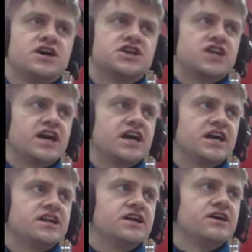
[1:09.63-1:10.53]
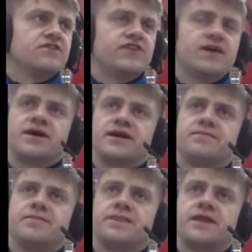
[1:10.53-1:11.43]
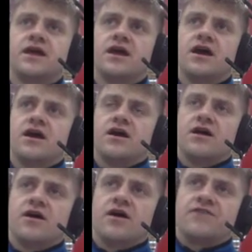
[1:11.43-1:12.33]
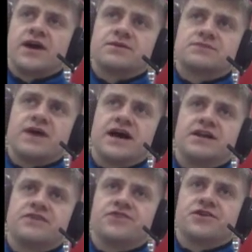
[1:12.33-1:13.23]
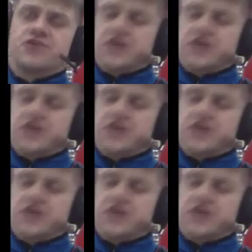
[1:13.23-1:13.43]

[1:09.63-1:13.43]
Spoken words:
Shane Fleming, famous man for the